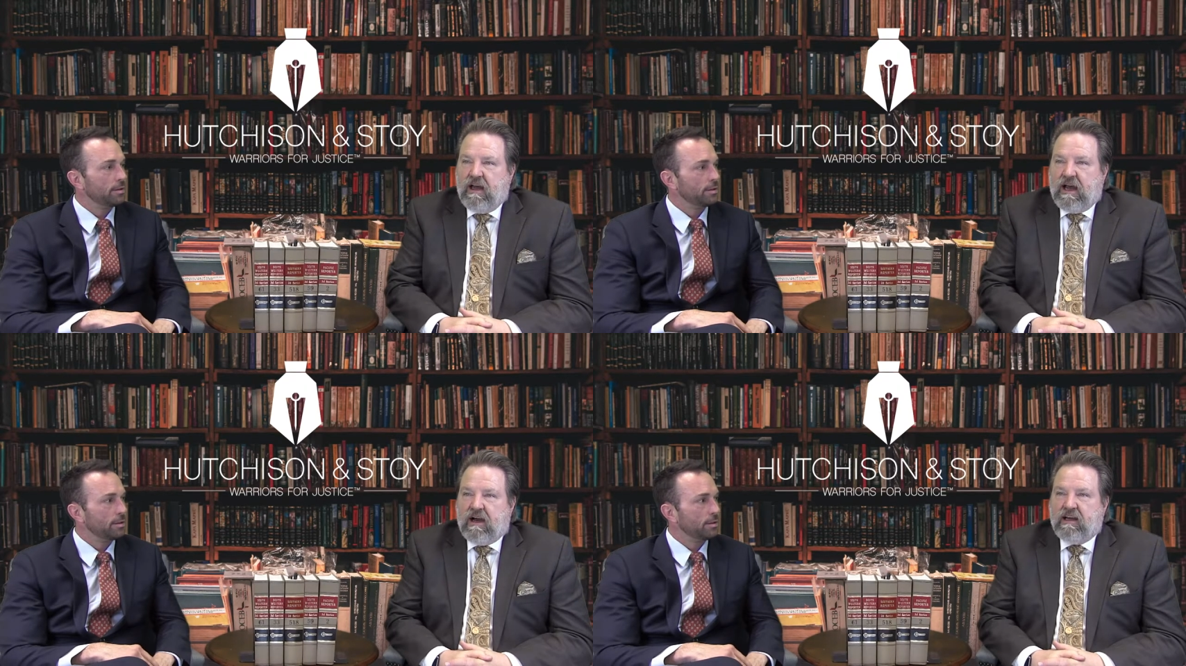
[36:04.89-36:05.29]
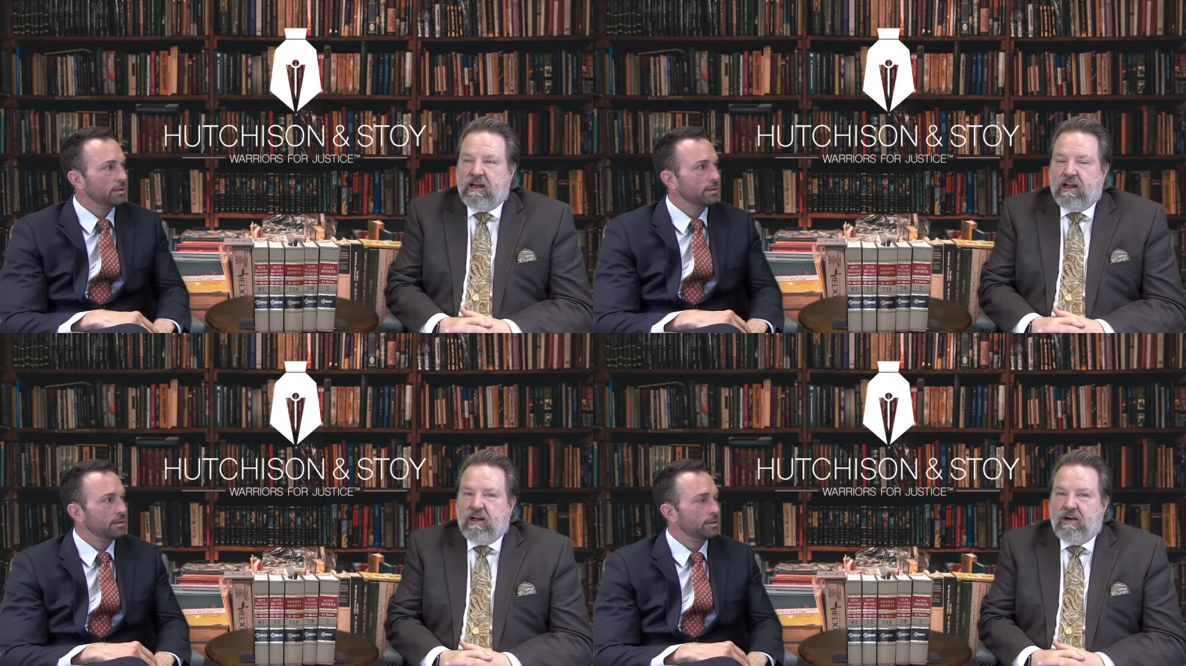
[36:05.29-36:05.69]
Speaker 1: How
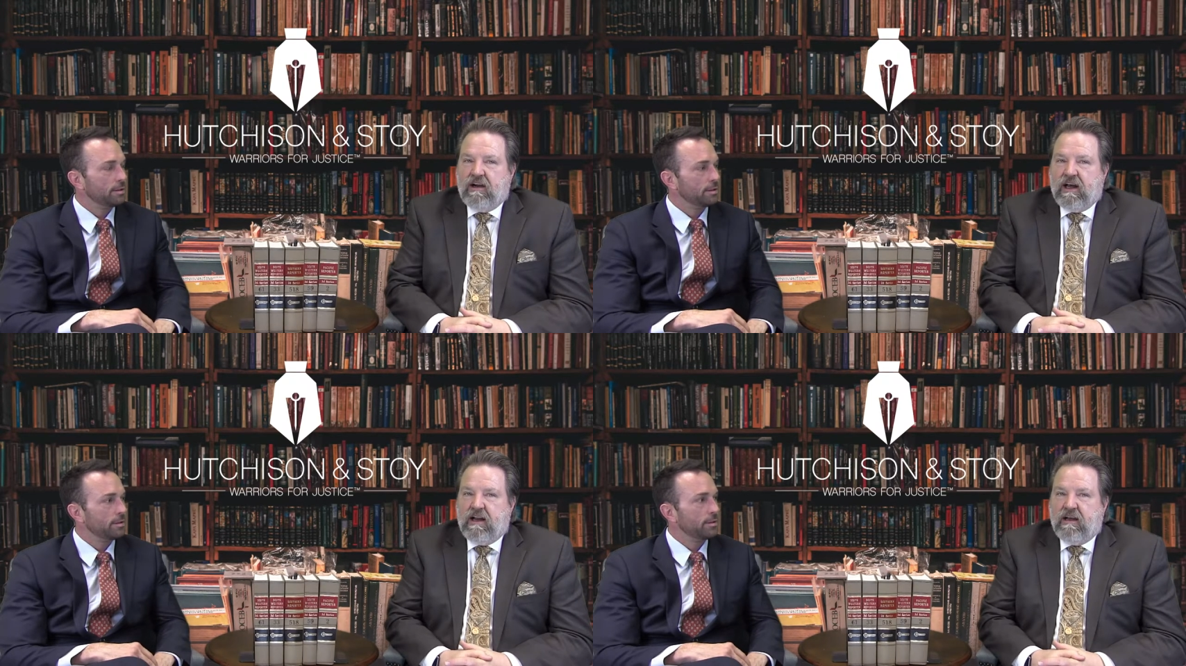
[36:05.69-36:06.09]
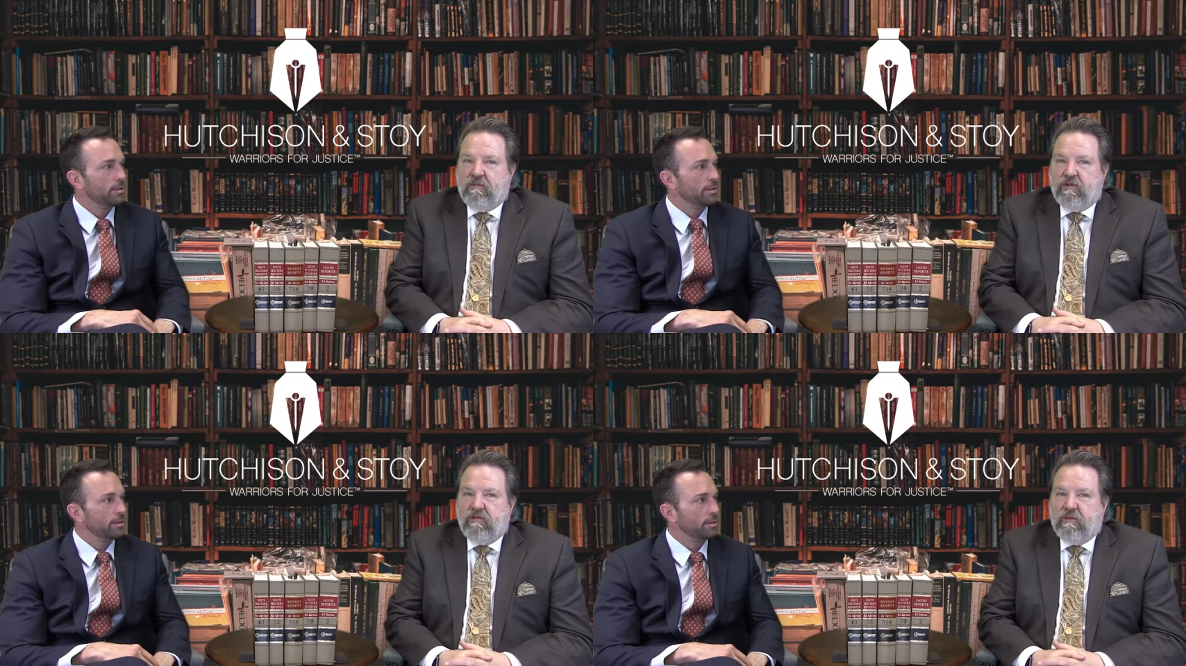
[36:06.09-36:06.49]
can I learn how to
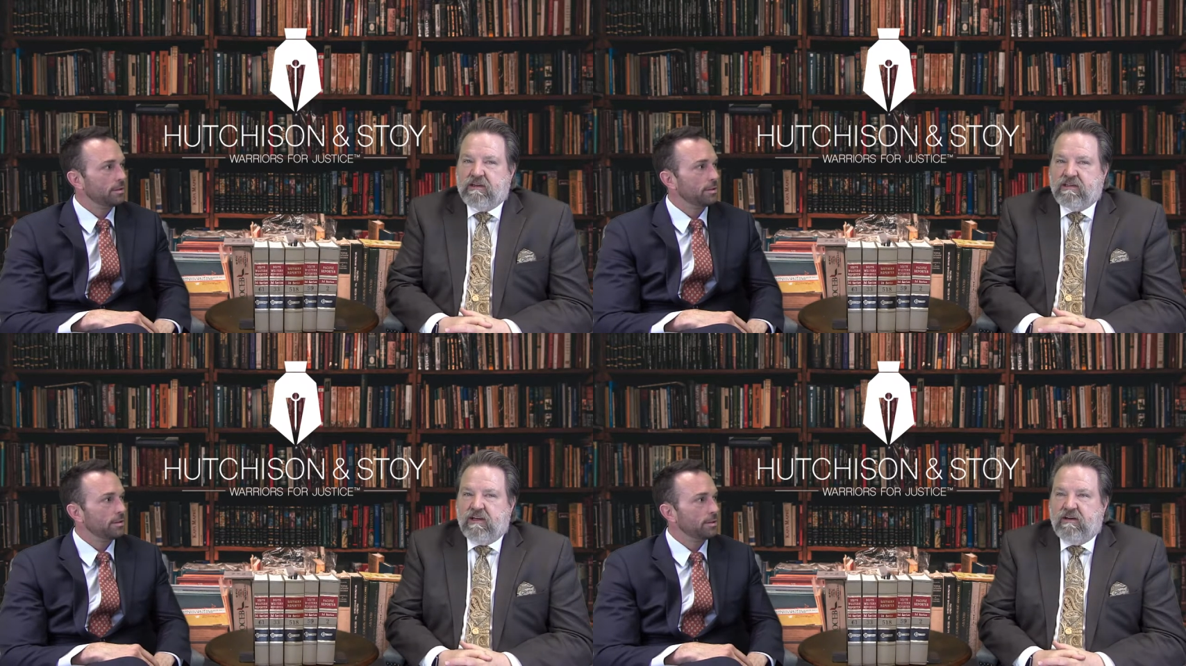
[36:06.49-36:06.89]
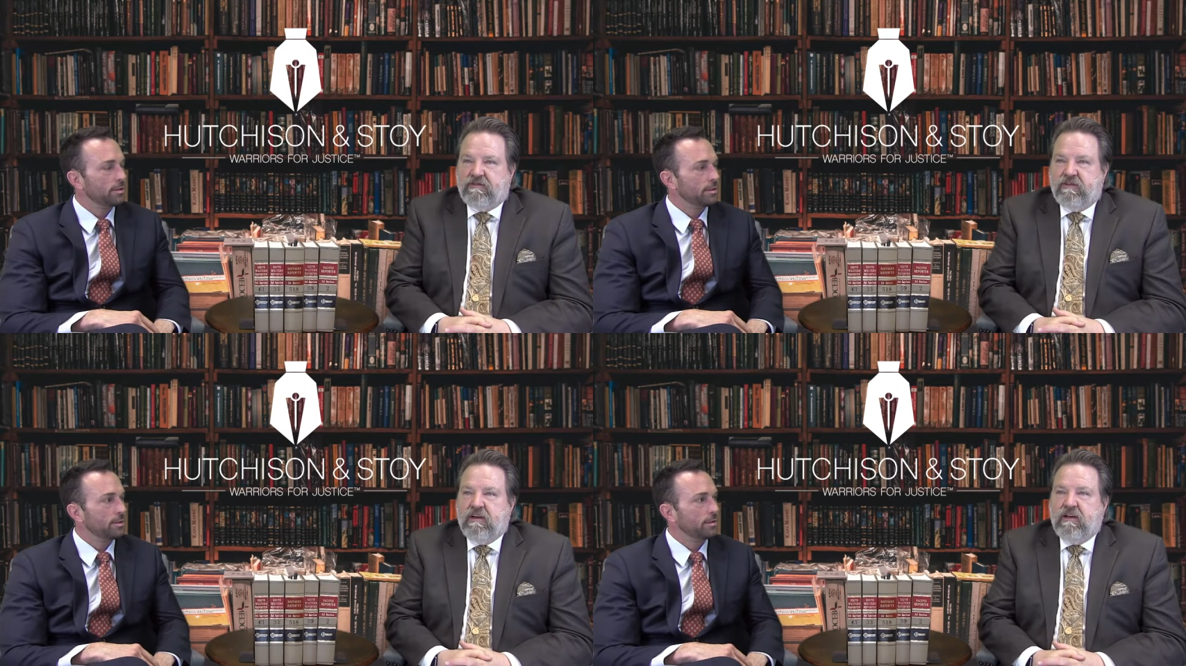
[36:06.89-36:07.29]
improve
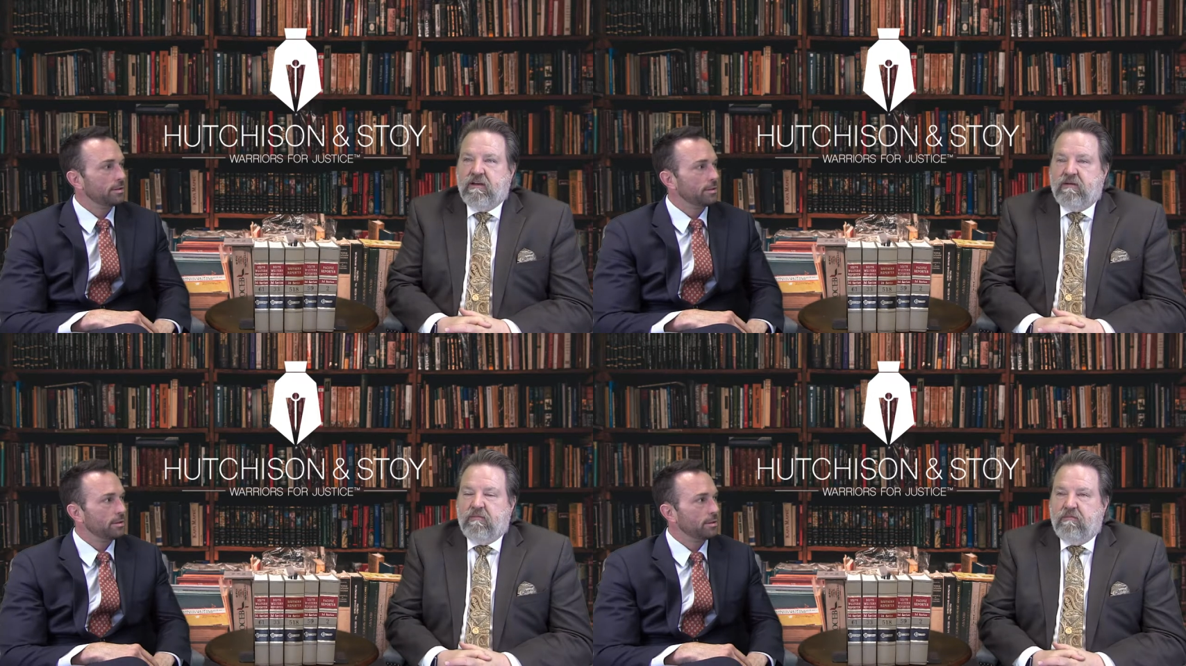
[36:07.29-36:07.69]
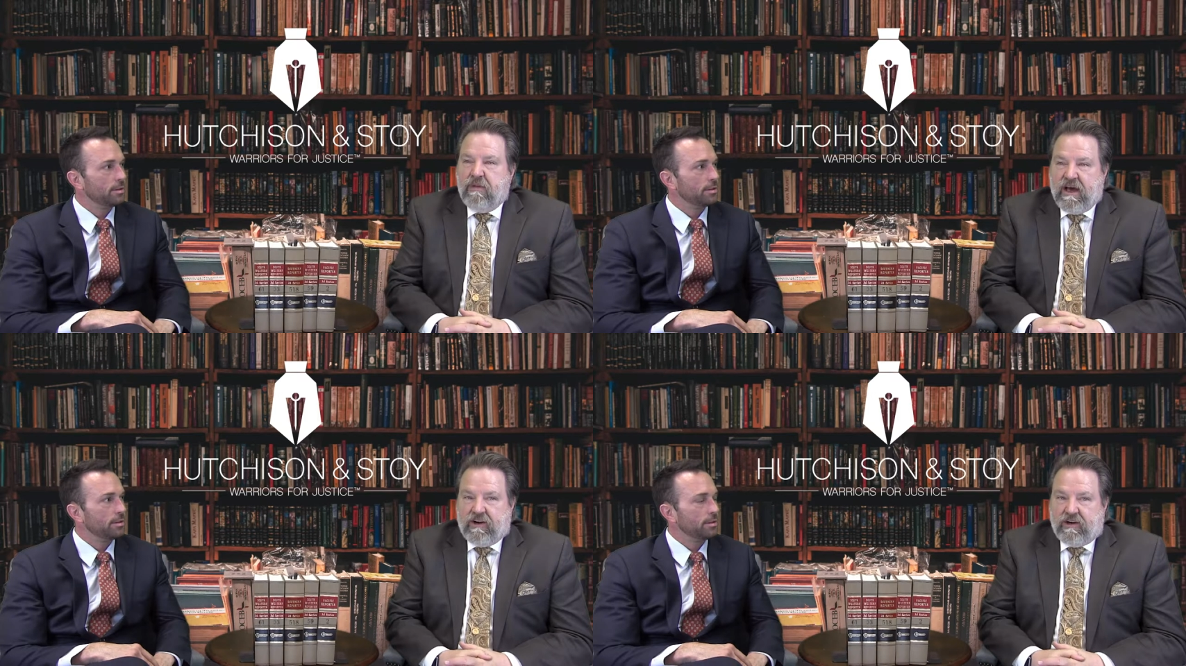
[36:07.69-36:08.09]
myself?
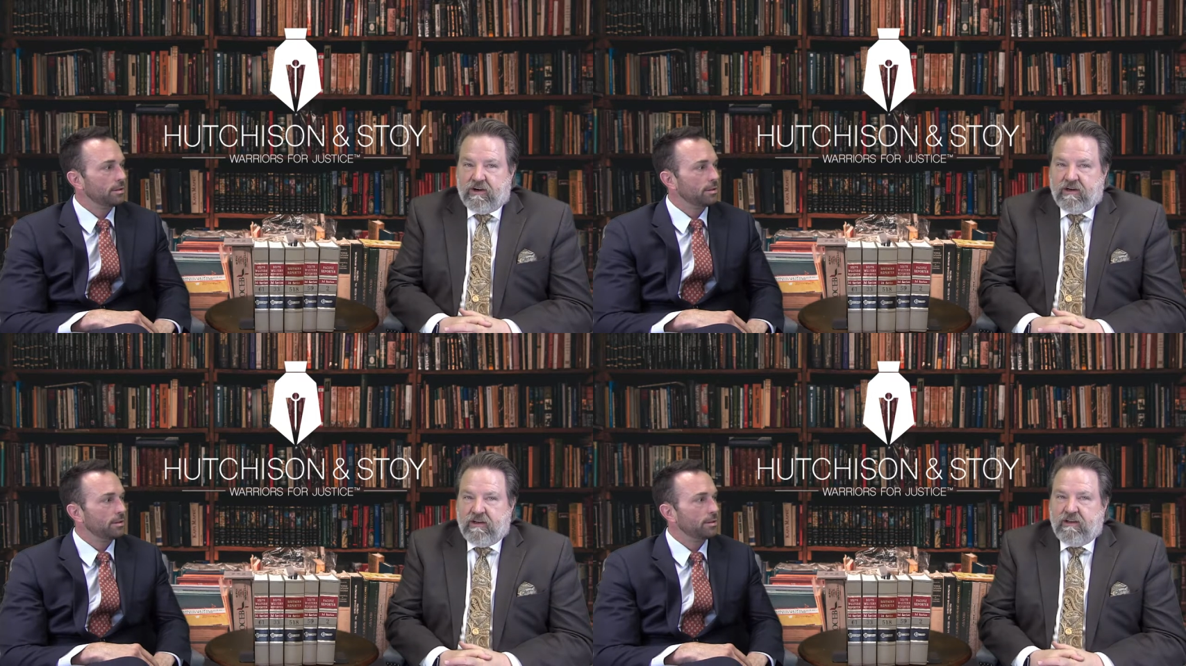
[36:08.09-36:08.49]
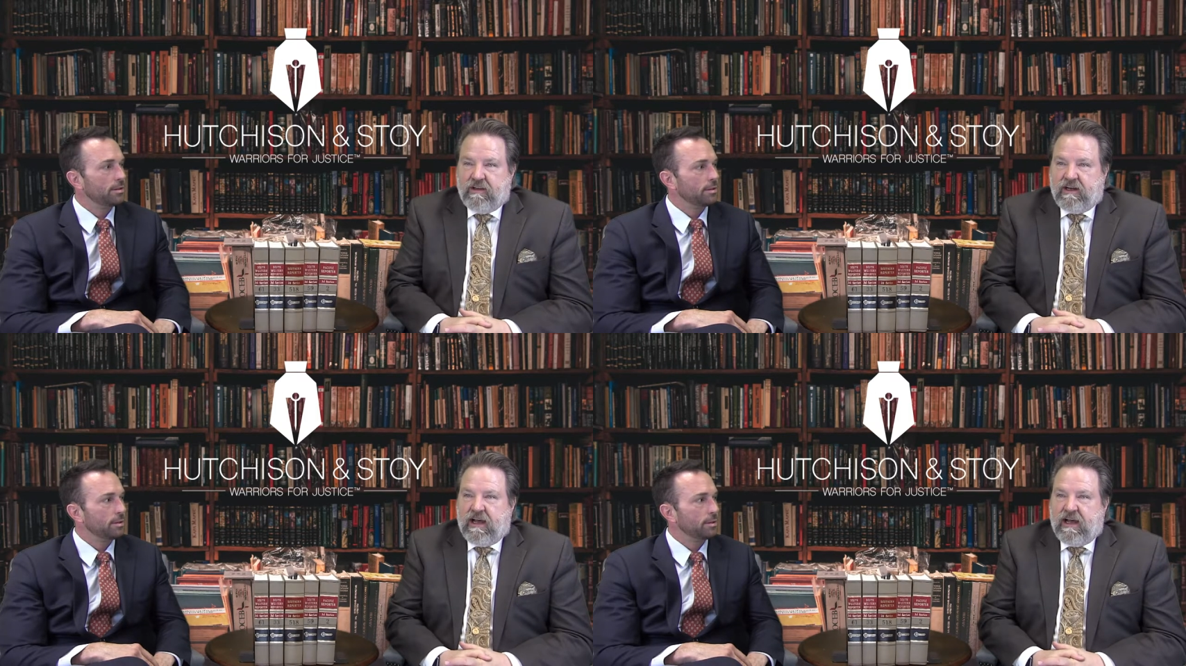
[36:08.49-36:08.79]
better than to